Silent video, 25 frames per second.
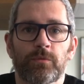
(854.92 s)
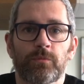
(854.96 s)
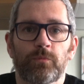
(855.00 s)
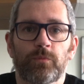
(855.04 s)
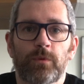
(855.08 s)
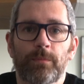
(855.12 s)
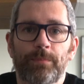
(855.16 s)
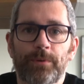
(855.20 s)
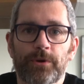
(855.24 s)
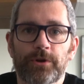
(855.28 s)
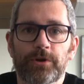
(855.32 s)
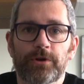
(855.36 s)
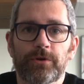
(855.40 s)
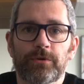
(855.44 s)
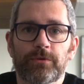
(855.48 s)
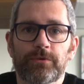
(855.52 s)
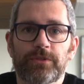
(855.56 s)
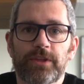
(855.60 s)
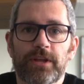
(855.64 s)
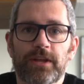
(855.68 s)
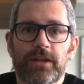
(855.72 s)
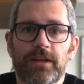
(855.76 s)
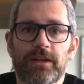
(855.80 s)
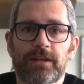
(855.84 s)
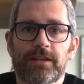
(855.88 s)
We'll put all
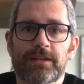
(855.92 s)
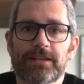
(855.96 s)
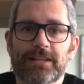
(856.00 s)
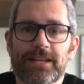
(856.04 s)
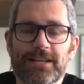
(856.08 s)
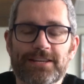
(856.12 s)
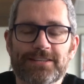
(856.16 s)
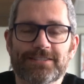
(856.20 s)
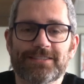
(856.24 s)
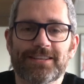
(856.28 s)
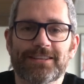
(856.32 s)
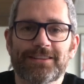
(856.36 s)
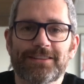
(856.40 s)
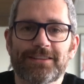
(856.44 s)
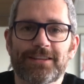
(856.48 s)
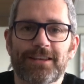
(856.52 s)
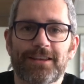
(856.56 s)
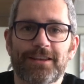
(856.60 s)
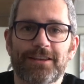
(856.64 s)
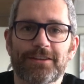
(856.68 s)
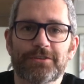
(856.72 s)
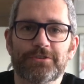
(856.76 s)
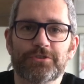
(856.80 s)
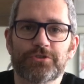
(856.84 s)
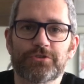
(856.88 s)
the links in
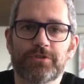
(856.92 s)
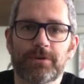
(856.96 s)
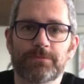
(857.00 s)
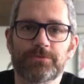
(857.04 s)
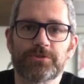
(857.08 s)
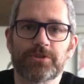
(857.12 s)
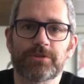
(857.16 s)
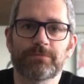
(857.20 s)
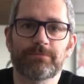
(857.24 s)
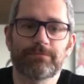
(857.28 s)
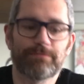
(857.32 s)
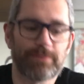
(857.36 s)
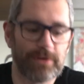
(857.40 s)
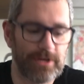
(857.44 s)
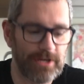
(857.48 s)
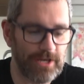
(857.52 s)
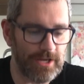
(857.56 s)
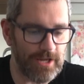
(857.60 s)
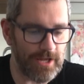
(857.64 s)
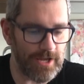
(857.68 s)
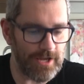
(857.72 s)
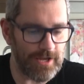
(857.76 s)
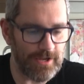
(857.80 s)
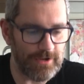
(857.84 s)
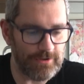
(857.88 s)
the description
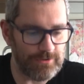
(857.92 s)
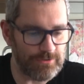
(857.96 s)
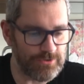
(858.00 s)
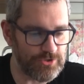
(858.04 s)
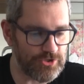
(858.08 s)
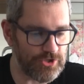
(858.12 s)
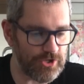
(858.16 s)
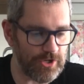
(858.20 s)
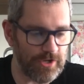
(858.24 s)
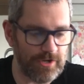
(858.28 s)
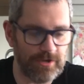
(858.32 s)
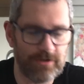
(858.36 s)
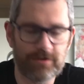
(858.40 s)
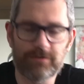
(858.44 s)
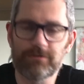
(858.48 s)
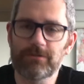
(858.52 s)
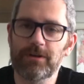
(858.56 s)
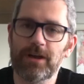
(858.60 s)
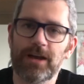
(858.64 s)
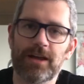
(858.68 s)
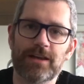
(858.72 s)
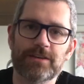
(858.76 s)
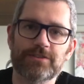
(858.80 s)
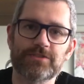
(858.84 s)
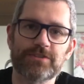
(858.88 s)
below to
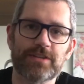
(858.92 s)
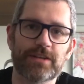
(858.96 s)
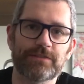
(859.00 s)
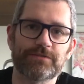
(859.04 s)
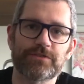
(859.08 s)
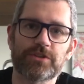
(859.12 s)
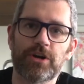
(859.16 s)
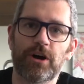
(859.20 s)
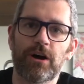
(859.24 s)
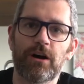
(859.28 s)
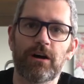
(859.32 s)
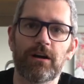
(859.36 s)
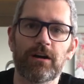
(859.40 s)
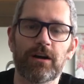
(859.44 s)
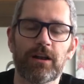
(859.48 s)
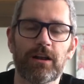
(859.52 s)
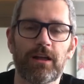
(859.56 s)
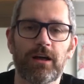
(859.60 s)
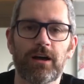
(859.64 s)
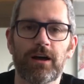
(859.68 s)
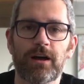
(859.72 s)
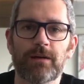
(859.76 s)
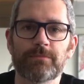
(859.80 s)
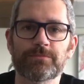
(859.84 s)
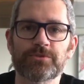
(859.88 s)
Steve's Car
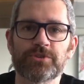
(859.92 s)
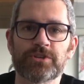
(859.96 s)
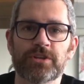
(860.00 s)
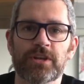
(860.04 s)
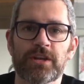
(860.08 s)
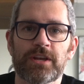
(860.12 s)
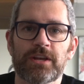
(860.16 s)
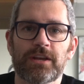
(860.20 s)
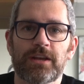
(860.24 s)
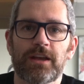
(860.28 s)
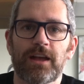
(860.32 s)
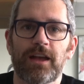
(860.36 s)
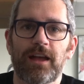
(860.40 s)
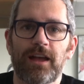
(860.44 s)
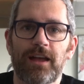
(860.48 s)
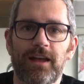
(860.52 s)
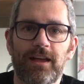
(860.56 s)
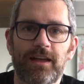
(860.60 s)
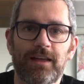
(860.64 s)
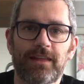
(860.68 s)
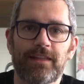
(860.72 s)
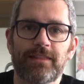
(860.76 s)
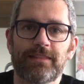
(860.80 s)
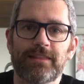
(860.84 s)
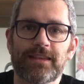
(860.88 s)
Alarms,
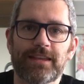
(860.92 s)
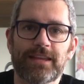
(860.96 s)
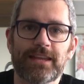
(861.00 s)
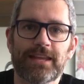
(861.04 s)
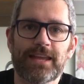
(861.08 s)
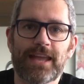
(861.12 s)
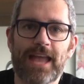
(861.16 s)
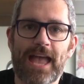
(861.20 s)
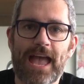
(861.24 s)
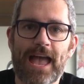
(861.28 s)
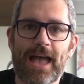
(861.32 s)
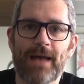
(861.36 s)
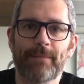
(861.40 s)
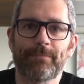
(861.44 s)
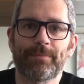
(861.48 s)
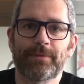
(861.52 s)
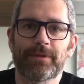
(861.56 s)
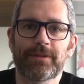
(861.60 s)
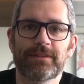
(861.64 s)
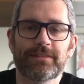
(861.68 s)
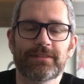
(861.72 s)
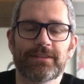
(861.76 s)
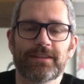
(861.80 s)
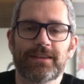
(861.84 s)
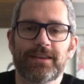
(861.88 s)
the app
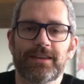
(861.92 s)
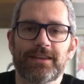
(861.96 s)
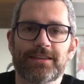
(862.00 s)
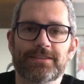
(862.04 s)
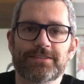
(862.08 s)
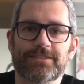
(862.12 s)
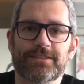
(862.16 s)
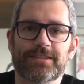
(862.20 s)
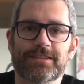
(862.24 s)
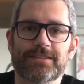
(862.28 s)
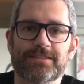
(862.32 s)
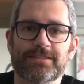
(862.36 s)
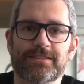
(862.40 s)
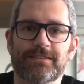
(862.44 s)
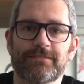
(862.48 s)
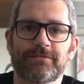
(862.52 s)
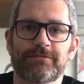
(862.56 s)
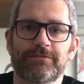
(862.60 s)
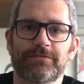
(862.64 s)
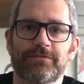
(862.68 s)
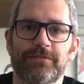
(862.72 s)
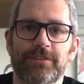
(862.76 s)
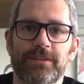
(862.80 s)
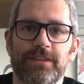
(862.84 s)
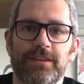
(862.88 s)
and the system
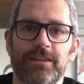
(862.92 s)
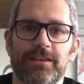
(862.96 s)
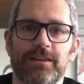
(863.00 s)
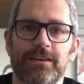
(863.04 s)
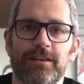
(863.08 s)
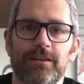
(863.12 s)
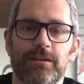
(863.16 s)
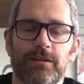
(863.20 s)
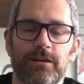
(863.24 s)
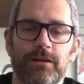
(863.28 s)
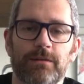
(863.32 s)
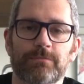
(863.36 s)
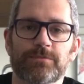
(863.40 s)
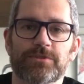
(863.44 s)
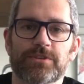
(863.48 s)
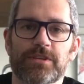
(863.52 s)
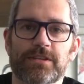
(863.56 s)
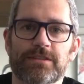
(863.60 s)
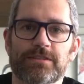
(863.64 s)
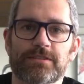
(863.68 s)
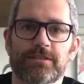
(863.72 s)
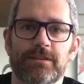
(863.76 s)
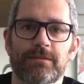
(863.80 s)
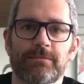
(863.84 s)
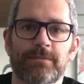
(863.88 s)
for the alarm
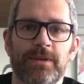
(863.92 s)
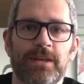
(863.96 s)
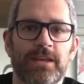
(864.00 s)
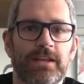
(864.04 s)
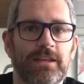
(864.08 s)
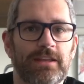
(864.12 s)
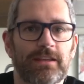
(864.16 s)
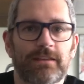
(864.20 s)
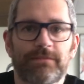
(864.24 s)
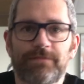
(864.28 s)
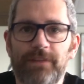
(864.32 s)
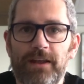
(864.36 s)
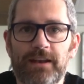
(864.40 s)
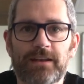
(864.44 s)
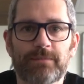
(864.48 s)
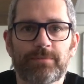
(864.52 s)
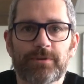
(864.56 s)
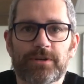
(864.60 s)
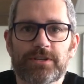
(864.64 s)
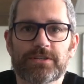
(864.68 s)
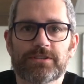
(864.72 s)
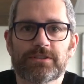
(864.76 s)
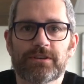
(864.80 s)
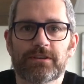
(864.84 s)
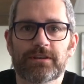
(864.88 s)
system. If
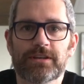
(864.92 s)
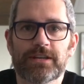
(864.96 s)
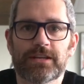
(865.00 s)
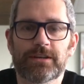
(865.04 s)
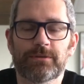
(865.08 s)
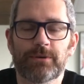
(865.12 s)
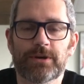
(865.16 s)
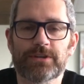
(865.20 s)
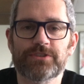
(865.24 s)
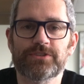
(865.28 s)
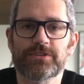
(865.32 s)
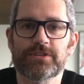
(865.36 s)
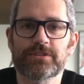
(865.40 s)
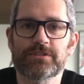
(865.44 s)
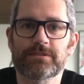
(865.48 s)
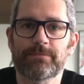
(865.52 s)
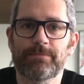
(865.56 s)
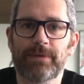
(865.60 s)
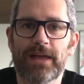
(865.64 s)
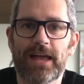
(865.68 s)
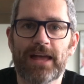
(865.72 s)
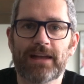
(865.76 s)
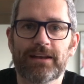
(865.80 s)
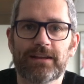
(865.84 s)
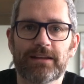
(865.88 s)
anybody's got any questions
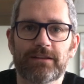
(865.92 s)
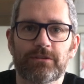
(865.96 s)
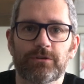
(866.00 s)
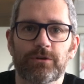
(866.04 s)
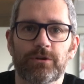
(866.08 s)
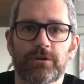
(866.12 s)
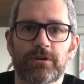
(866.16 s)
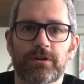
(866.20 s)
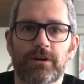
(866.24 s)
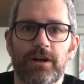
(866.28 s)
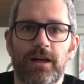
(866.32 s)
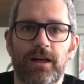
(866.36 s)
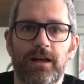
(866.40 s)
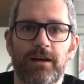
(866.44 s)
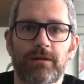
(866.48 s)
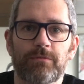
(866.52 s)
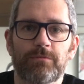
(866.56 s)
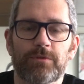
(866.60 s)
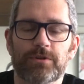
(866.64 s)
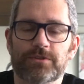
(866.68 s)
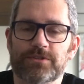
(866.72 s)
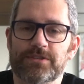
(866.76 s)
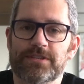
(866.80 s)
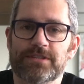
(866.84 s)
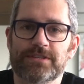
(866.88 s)
about it or
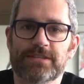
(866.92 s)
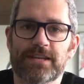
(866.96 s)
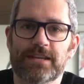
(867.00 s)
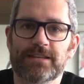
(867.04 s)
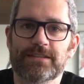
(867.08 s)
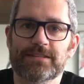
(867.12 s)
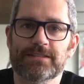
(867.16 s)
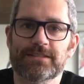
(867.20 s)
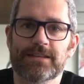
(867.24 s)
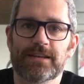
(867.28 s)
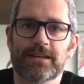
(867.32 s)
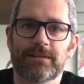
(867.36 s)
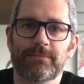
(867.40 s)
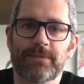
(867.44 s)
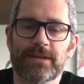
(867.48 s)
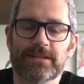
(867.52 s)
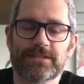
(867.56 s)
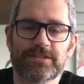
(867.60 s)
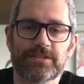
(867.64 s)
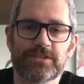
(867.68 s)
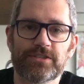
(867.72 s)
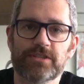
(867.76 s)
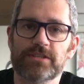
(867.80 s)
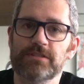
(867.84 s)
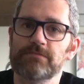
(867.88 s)
wants to send us any
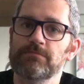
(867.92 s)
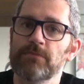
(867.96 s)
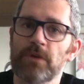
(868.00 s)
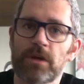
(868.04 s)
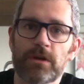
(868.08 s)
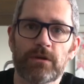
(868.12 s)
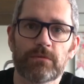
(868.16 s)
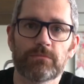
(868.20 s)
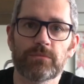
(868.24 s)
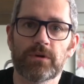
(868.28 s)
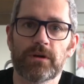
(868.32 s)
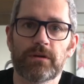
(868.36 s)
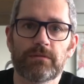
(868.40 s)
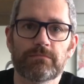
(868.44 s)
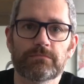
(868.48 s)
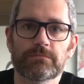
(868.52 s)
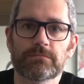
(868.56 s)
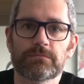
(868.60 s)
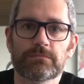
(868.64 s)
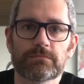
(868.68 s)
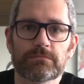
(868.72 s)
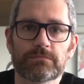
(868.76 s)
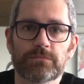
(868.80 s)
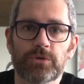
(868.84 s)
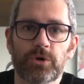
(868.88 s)
messages, we're
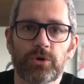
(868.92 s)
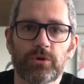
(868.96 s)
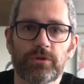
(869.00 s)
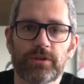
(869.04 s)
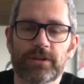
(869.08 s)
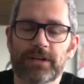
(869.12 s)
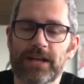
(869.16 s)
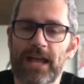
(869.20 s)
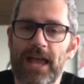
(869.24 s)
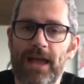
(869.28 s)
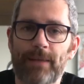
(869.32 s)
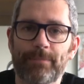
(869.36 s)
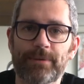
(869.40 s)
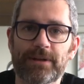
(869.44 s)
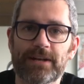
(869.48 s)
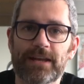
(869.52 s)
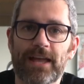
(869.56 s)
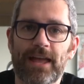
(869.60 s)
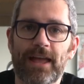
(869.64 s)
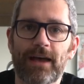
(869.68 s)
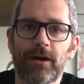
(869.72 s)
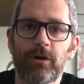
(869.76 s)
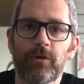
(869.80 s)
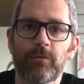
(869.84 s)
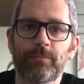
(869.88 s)
more than happy to
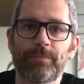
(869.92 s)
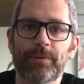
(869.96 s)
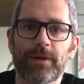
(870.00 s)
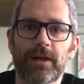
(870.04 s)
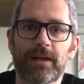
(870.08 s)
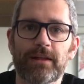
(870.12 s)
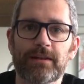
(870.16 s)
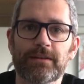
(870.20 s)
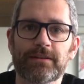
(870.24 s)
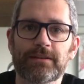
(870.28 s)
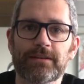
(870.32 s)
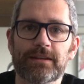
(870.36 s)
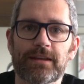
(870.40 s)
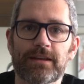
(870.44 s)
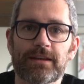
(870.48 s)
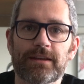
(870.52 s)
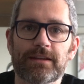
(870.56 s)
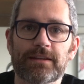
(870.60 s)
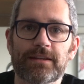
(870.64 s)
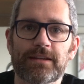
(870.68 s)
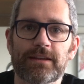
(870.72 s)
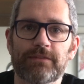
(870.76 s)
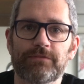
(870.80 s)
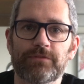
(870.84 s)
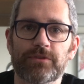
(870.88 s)
help and
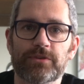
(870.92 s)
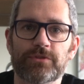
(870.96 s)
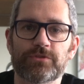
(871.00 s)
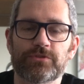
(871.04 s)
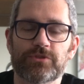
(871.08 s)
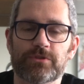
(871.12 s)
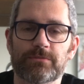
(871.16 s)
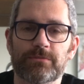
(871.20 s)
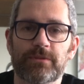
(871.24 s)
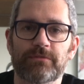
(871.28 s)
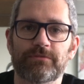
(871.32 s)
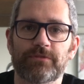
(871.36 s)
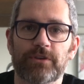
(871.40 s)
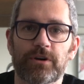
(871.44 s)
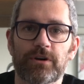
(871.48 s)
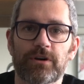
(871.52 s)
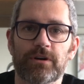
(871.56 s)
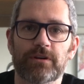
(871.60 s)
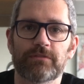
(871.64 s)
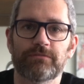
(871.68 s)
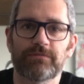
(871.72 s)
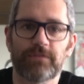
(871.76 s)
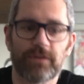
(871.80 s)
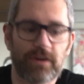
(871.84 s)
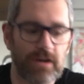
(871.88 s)
give you some of
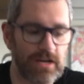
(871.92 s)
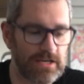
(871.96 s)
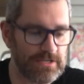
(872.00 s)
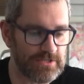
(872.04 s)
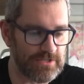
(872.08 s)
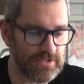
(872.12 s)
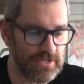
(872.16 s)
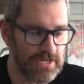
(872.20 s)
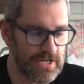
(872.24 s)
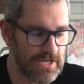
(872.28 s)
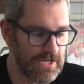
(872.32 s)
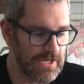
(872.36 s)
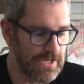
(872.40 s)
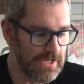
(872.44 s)
our advice.